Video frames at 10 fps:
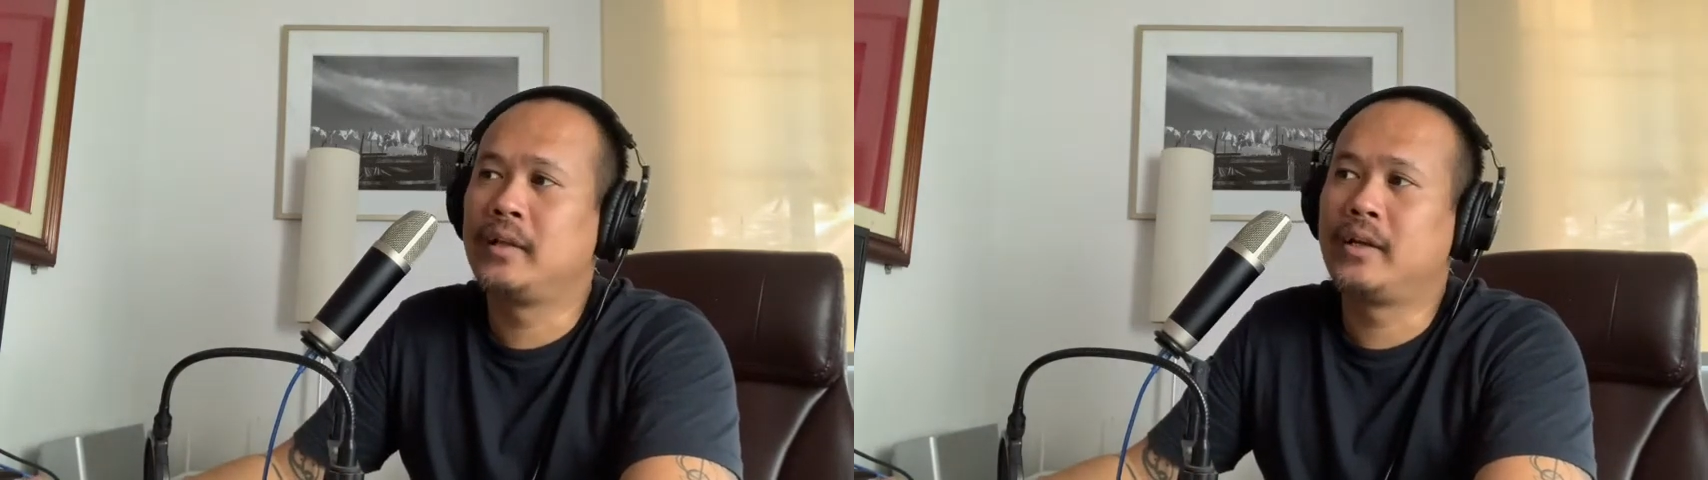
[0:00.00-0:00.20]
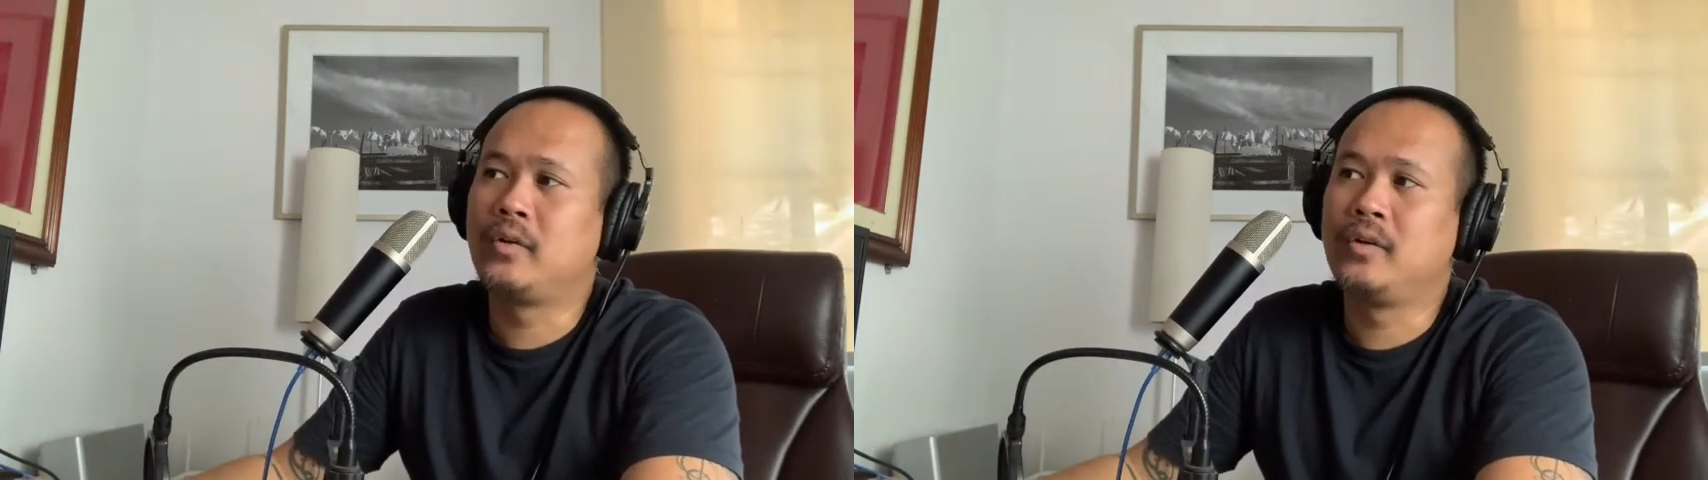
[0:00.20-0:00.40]

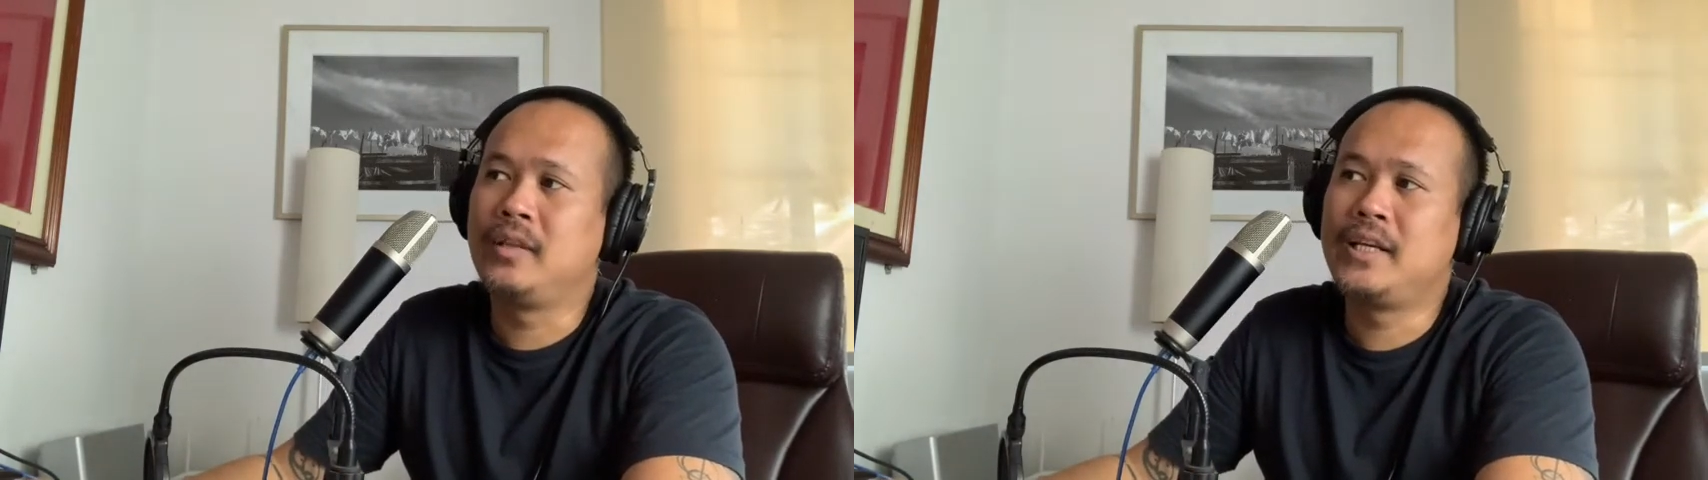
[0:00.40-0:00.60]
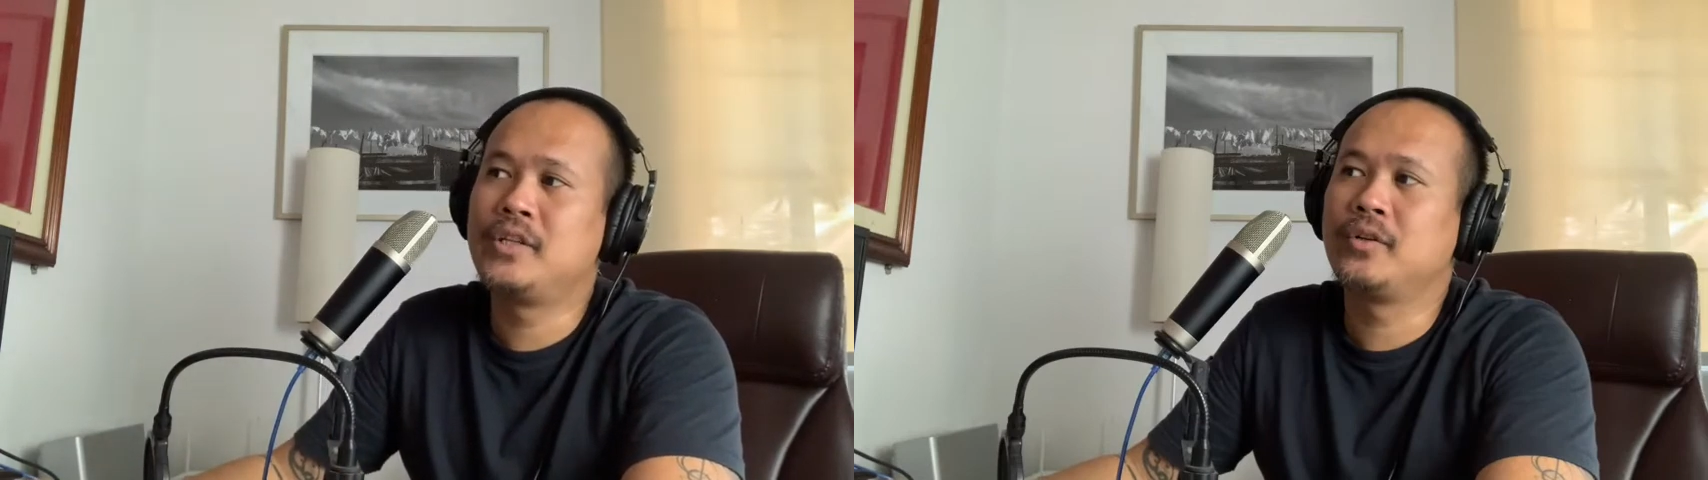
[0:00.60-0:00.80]

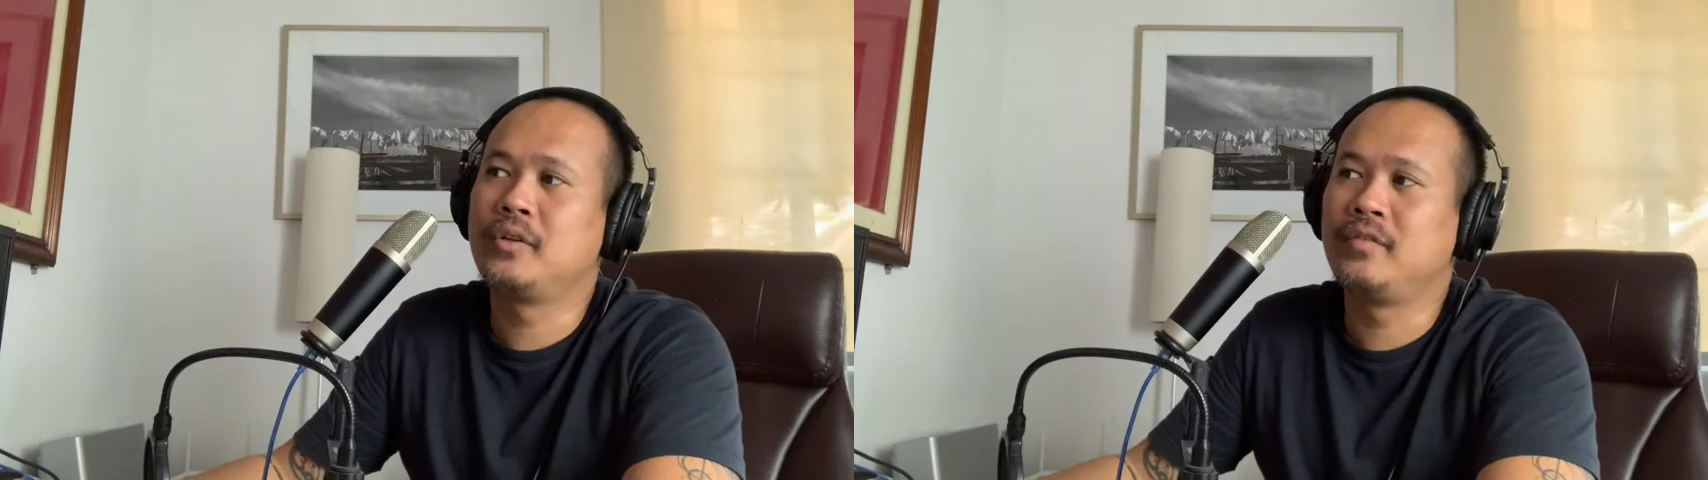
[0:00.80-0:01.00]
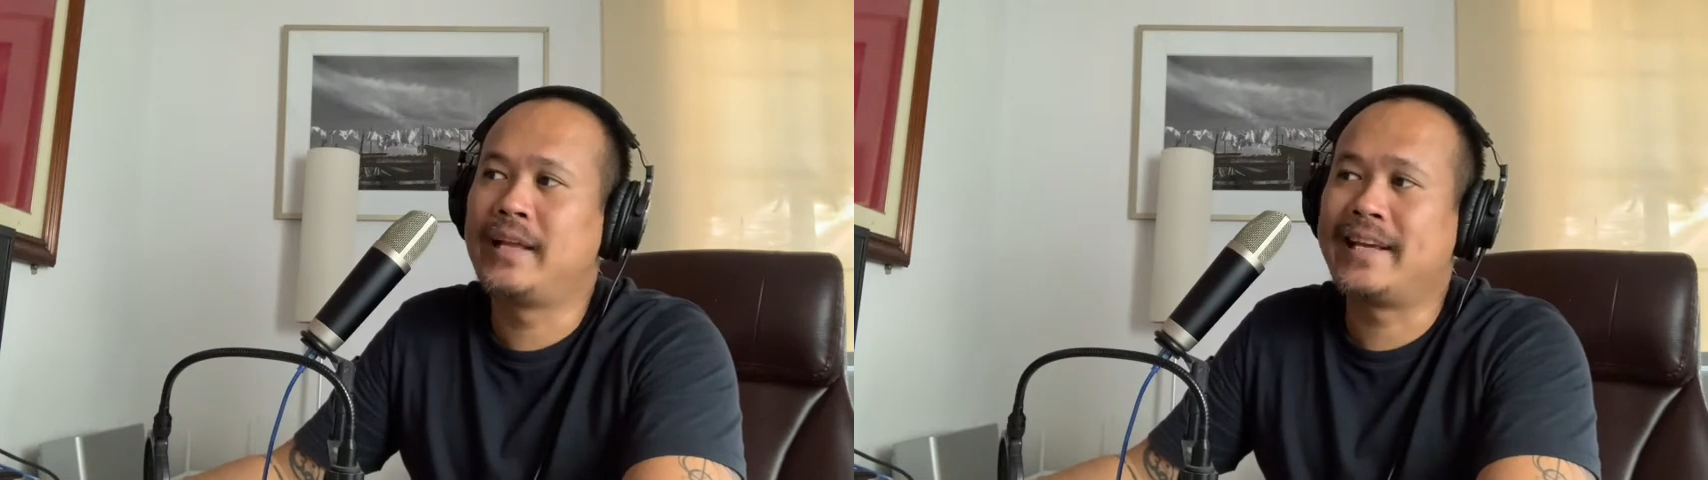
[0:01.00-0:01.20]
recognition
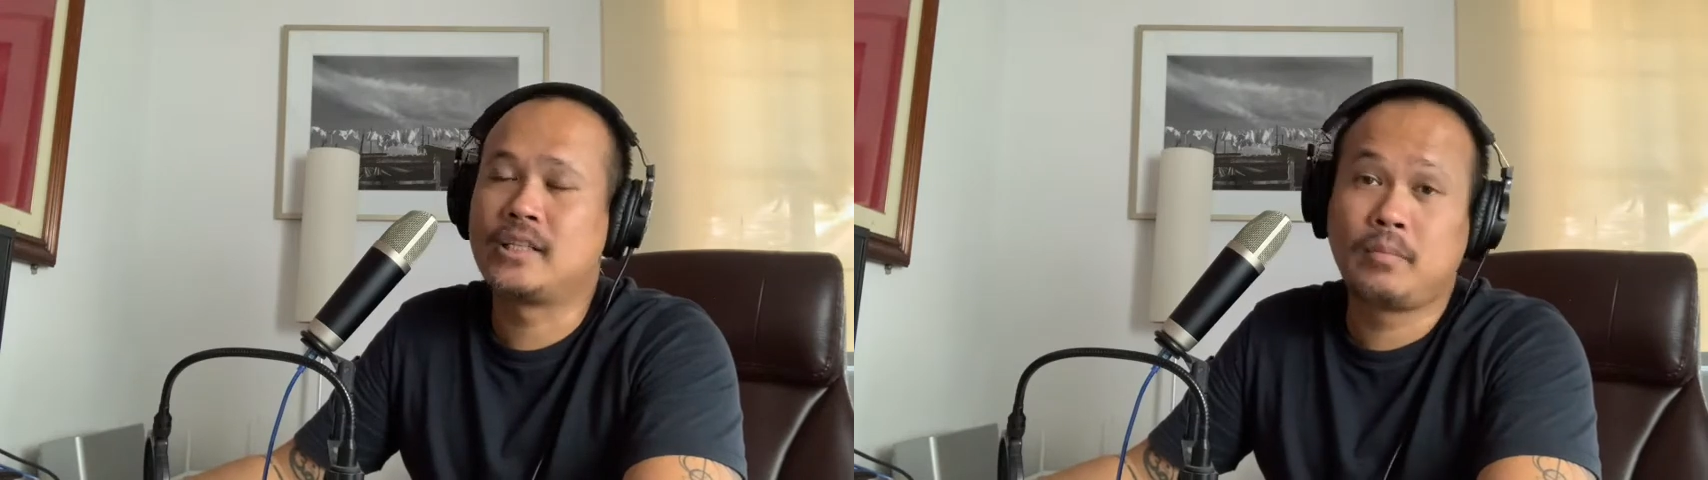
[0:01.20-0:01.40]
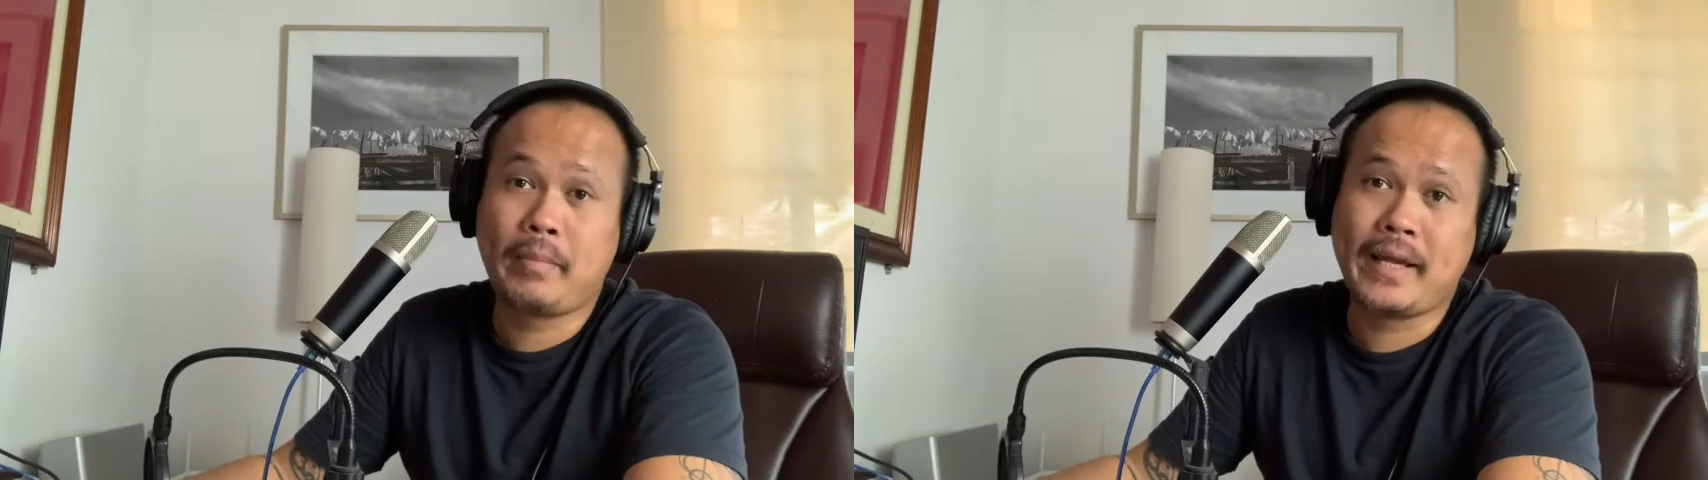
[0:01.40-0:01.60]
of the
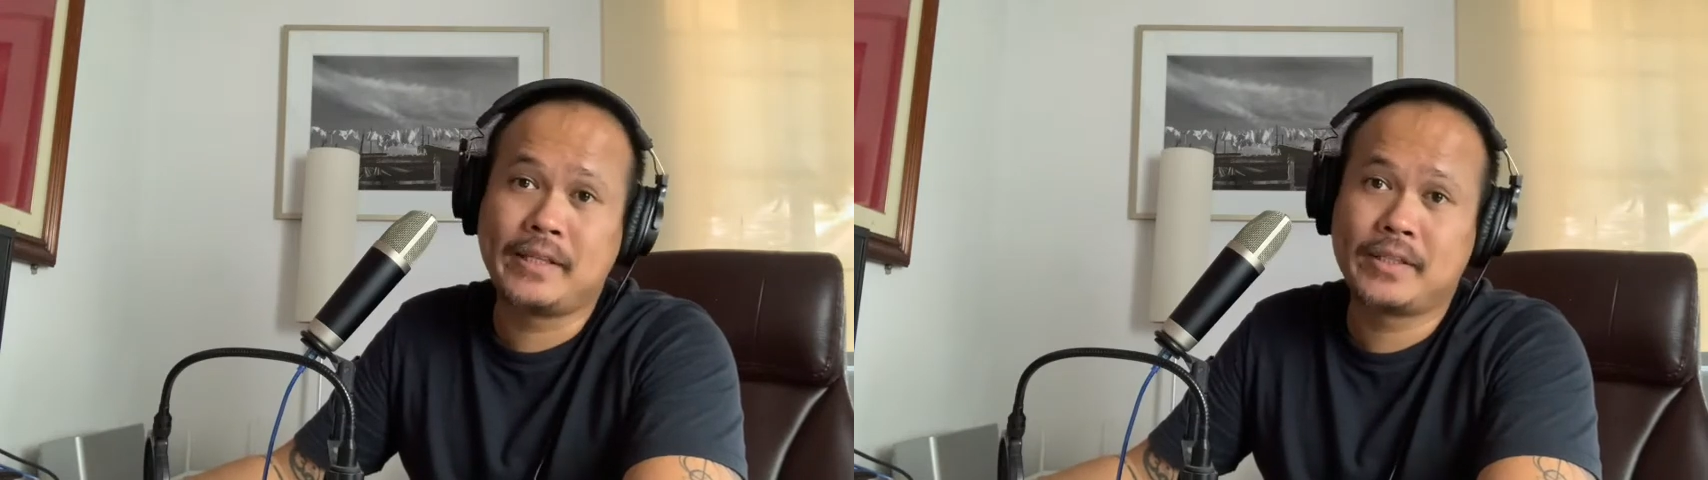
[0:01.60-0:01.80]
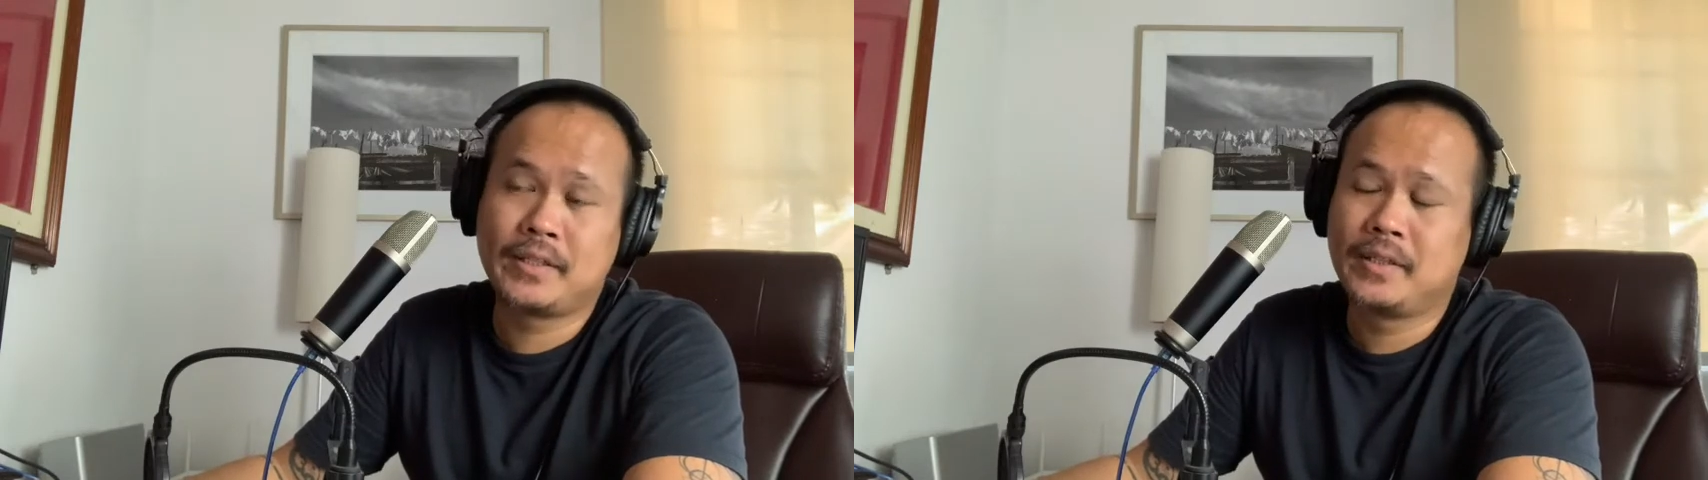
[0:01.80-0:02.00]
expense